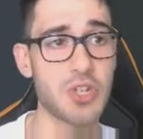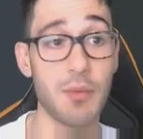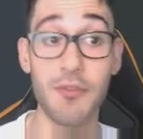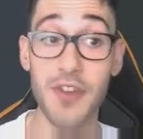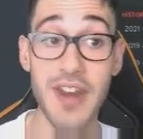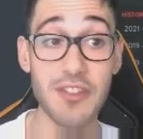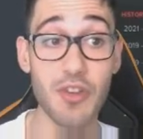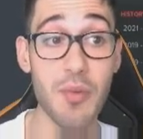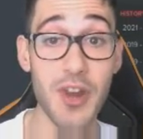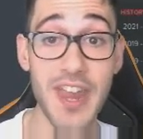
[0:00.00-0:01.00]
with
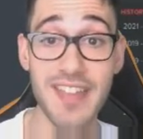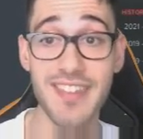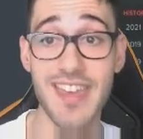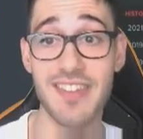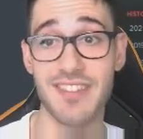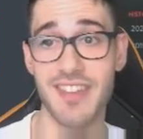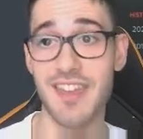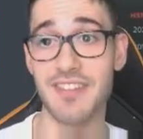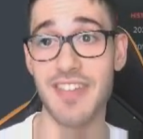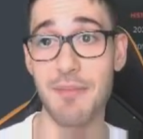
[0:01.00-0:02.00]
Fernando Morientes
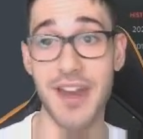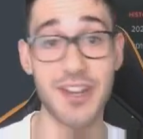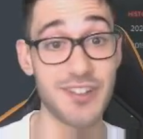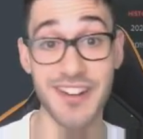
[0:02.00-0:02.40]
as their manager.